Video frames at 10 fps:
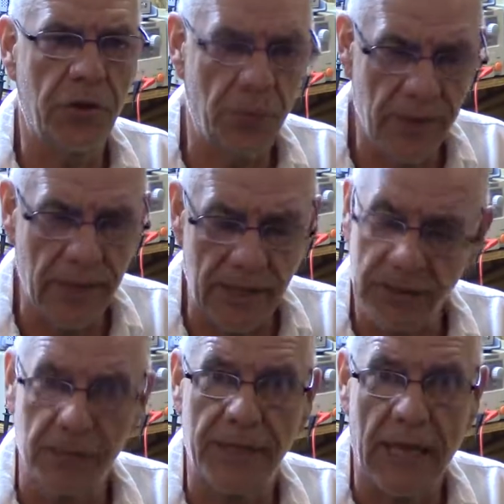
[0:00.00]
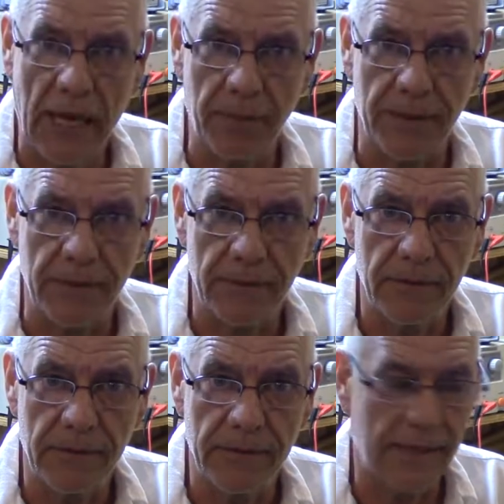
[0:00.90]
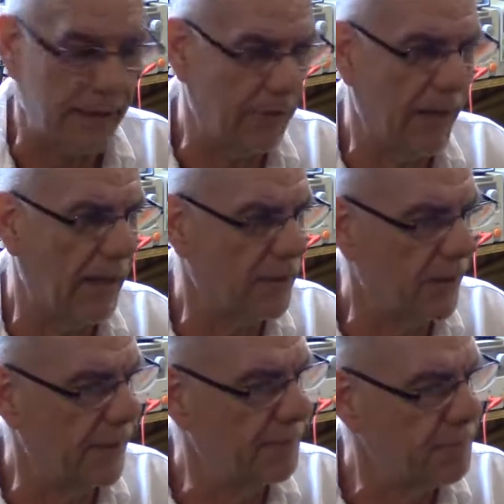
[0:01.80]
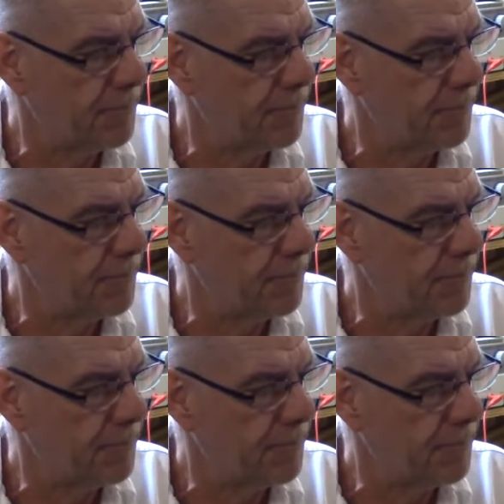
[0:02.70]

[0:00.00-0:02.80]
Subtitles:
to realize something happened. That's that fast, right?